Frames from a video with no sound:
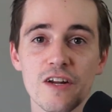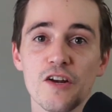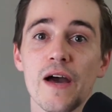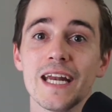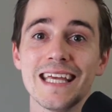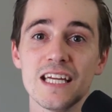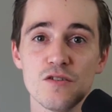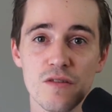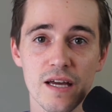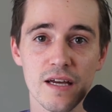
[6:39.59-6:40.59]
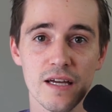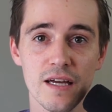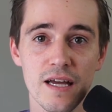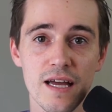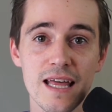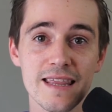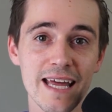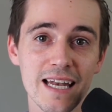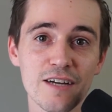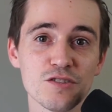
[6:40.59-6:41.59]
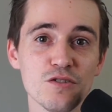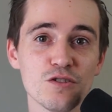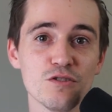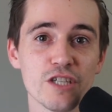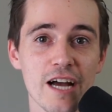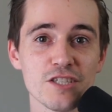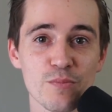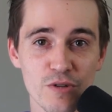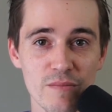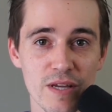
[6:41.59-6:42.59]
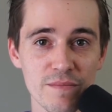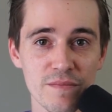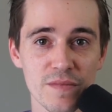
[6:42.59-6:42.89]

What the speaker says: and I know how to get you there." That allows you to charge a premium.